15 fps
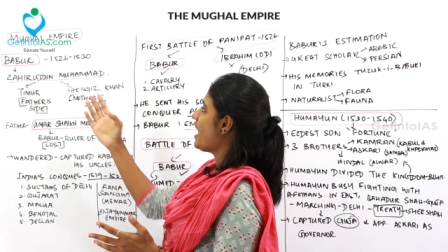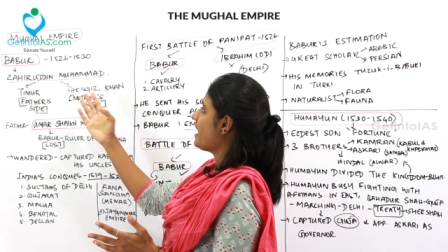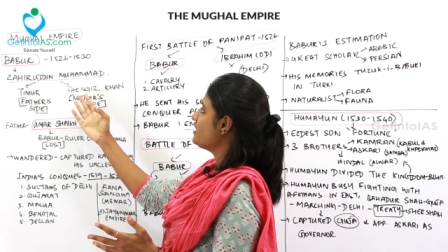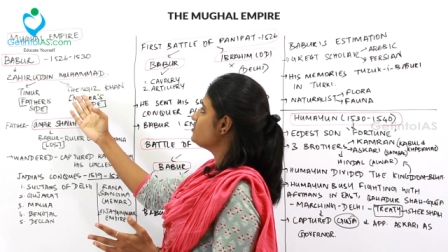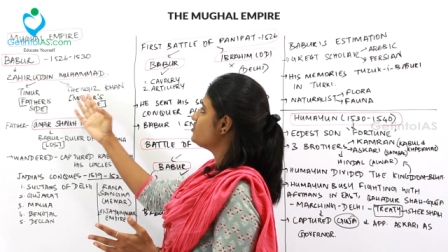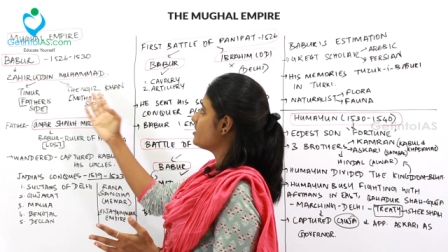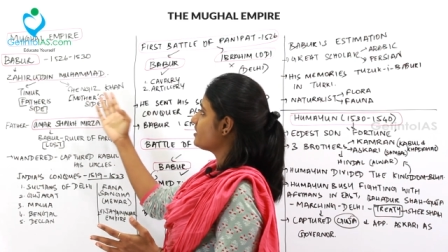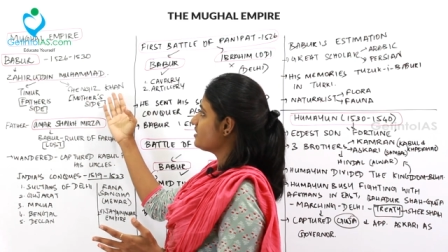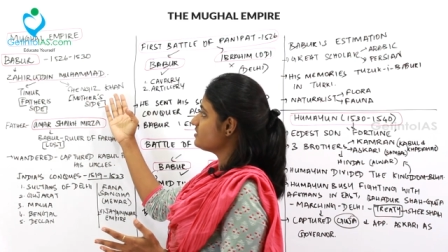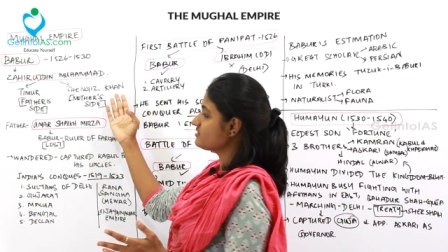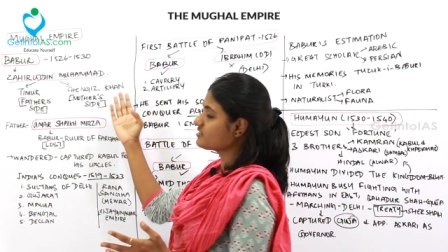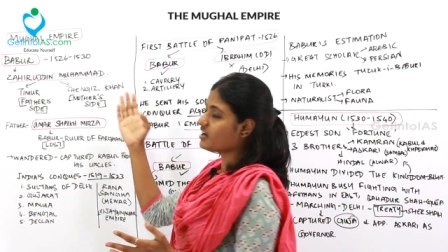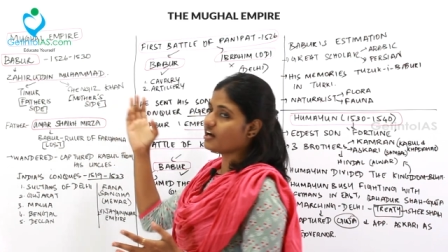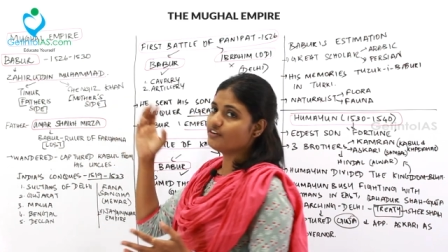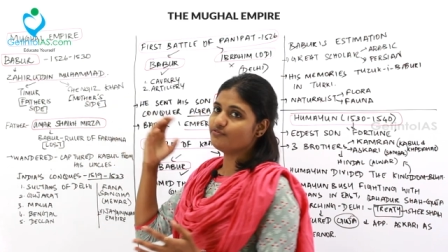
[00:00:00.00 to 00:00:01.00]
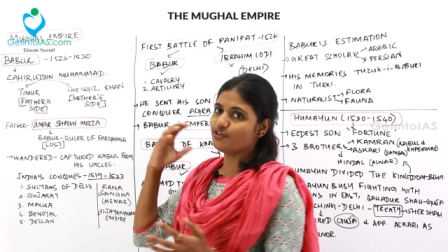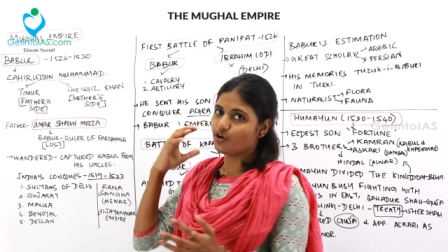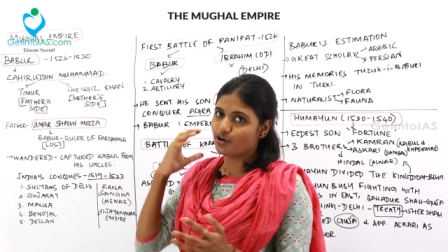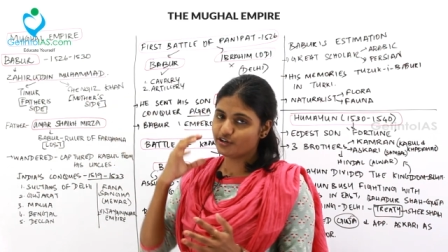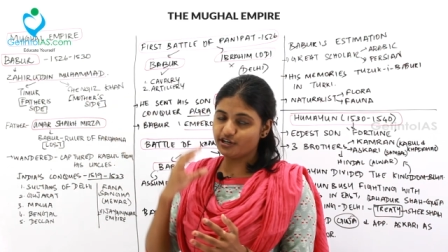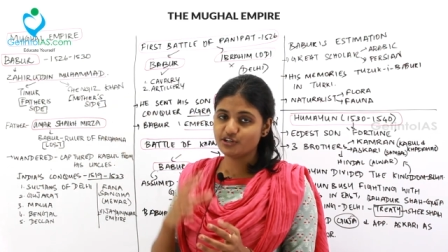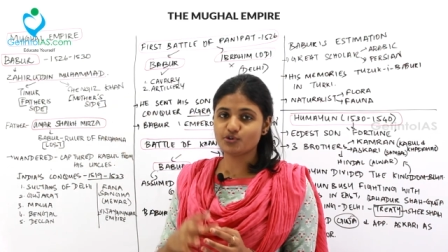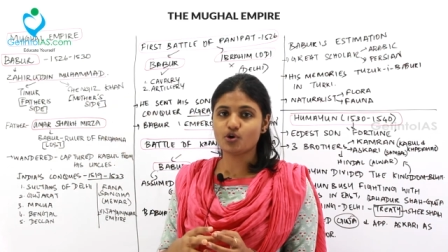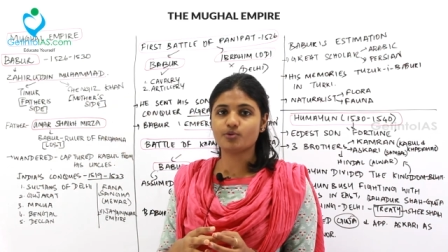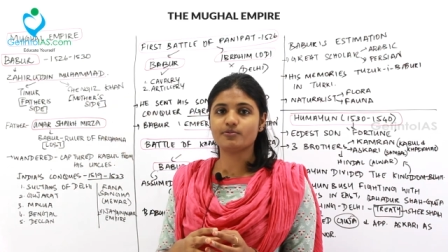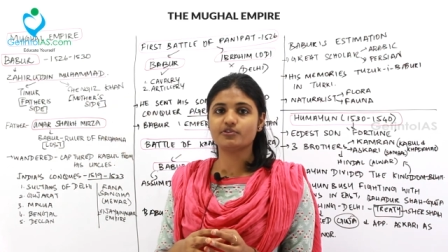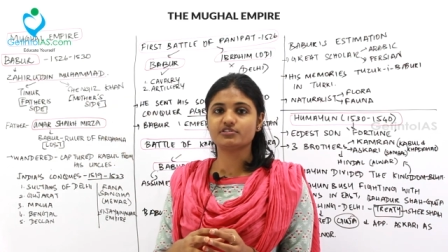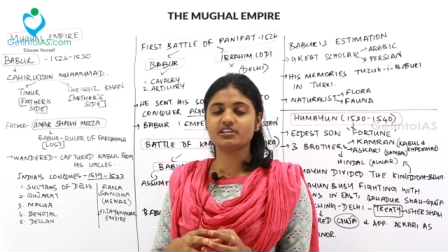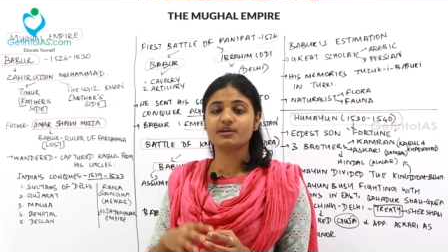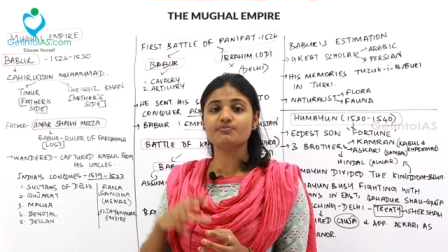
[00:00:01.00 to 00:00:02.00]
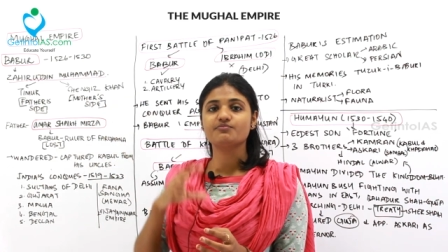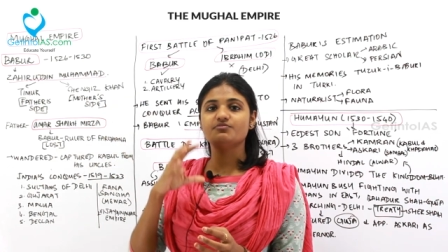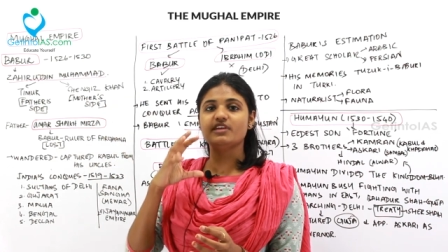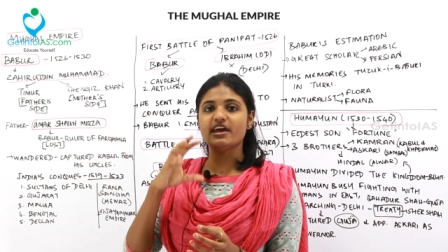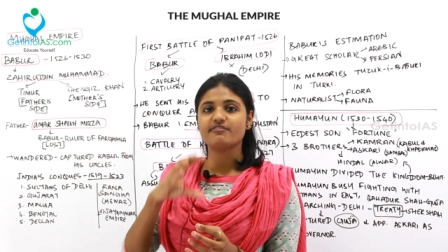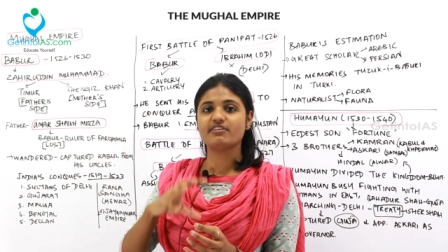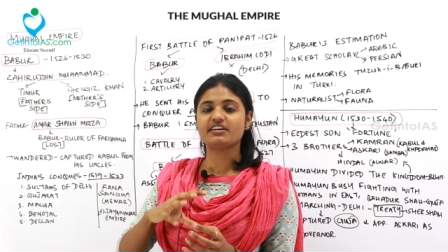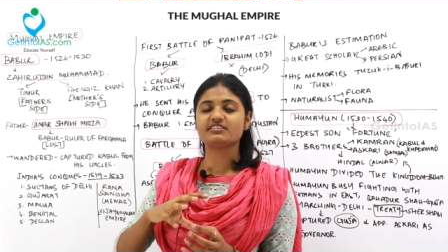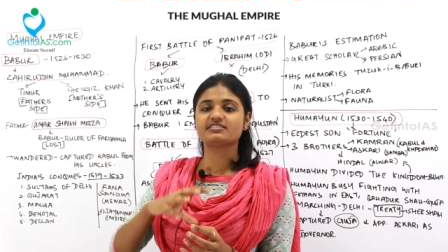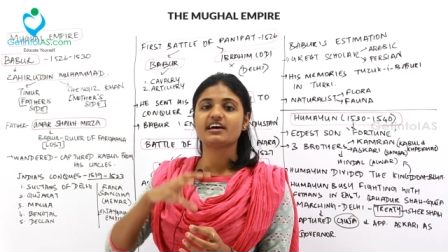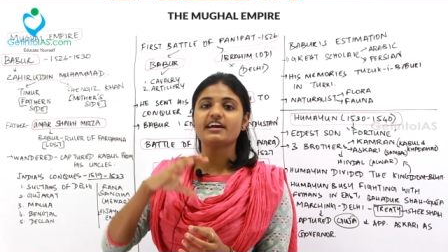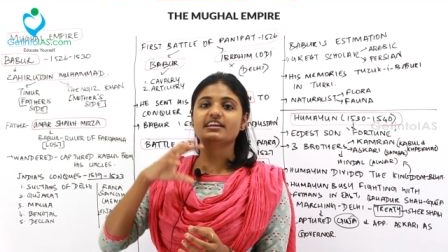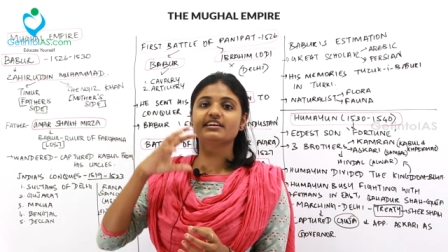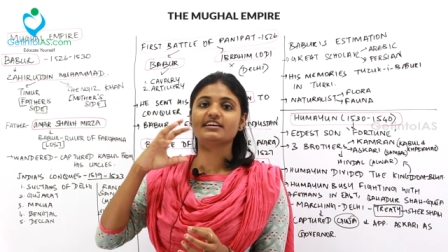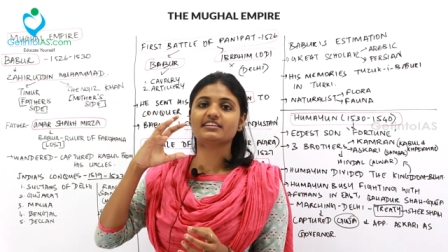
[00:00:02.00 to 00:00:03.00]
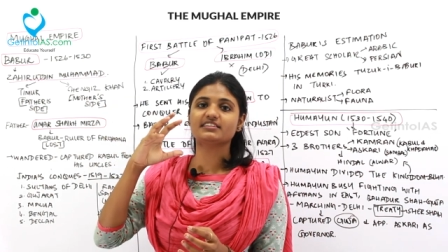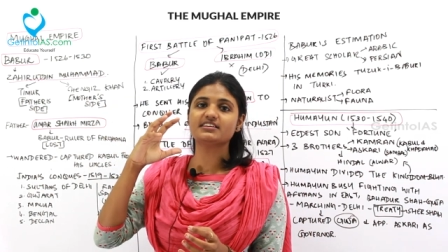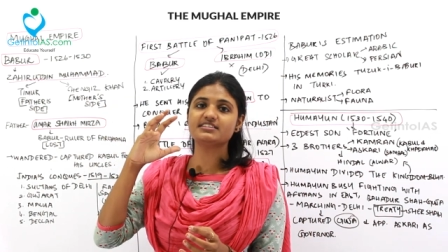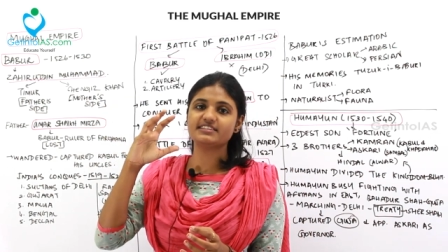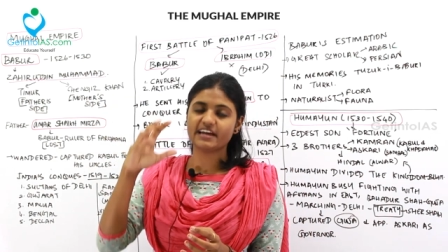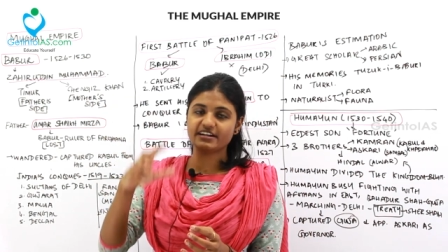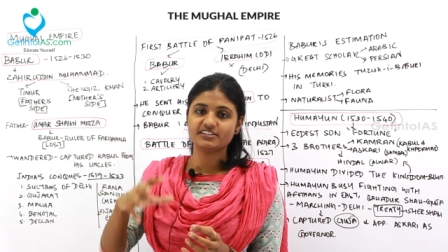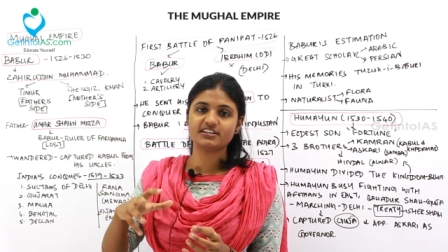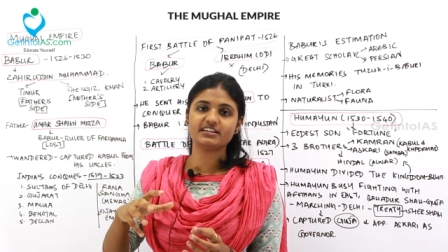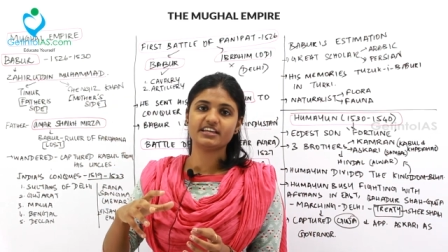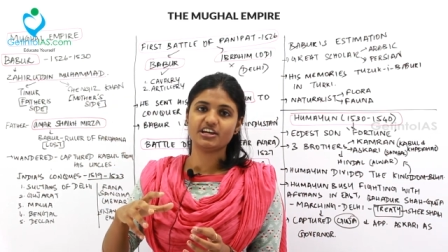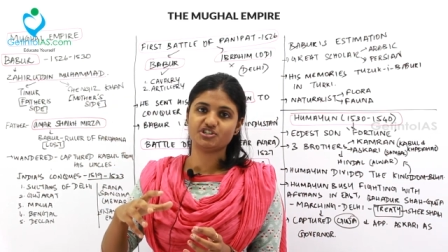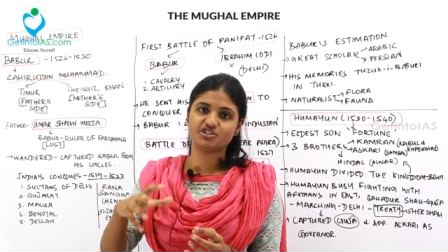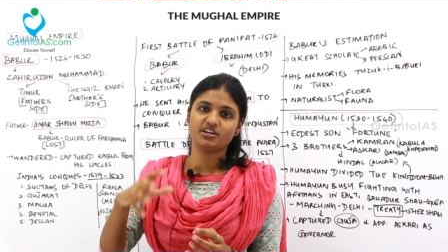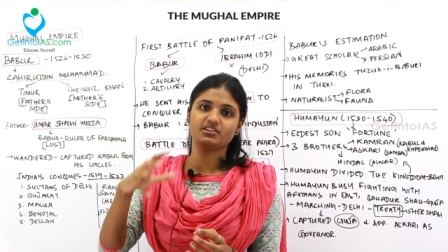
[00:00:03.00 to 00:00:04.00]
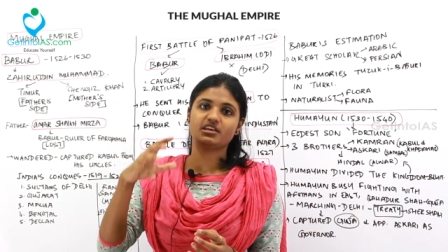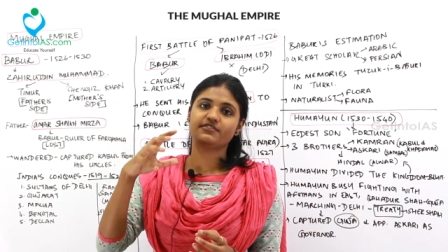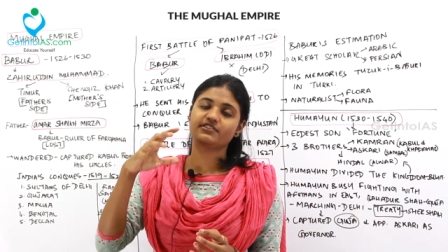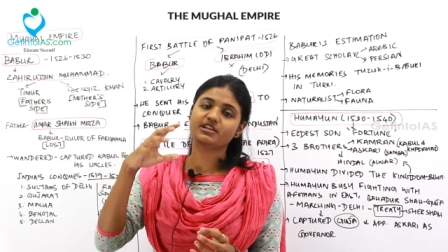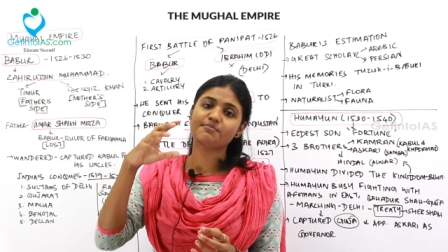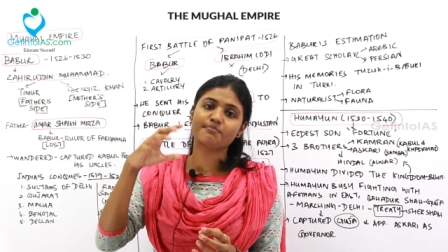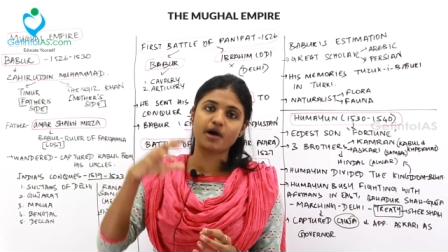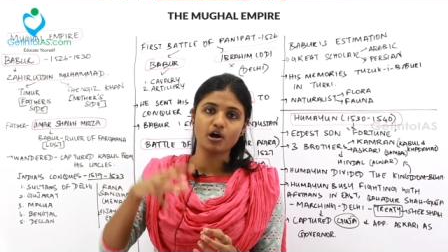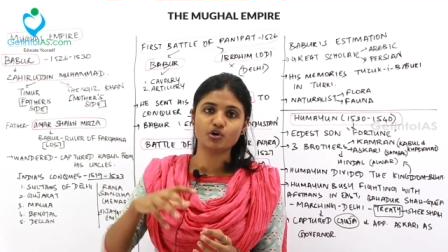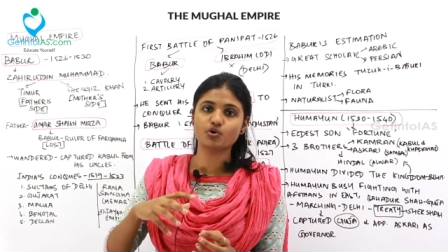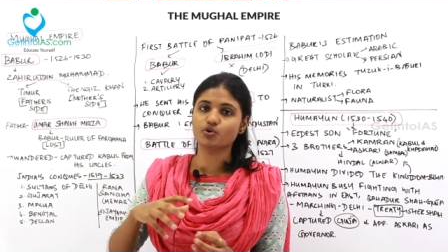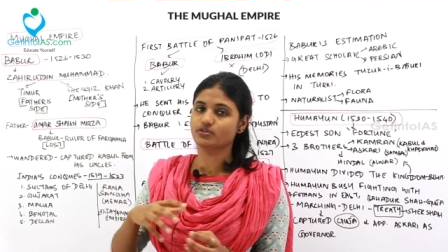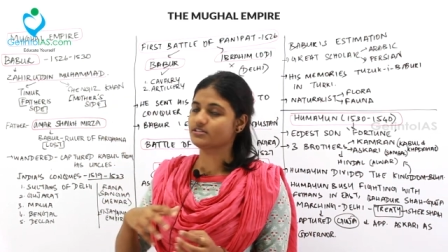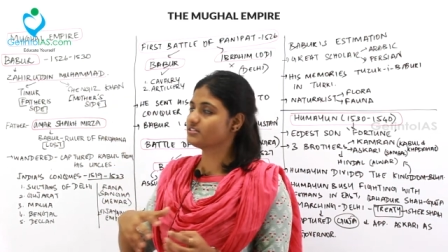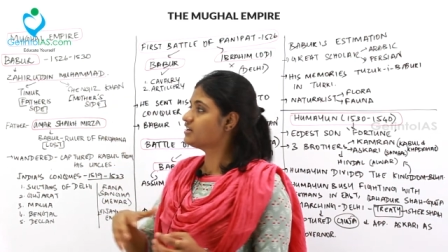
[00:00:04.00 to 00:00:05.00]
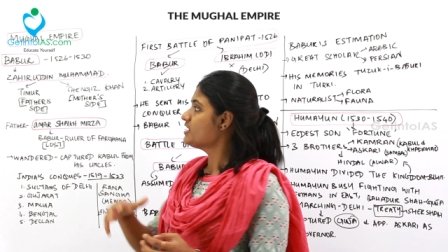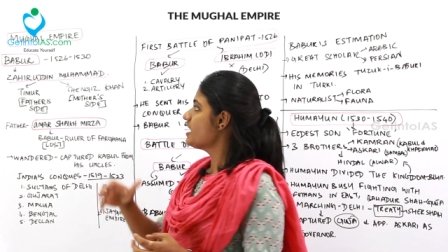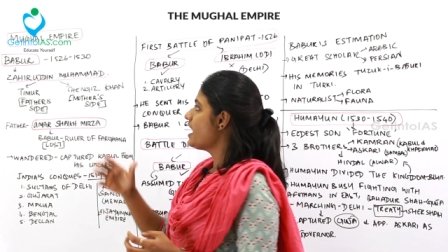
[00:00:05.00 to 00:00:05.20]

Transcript: And Chengis Khan, we already know about them. They were residing in the Central Asia. They were the Mongols.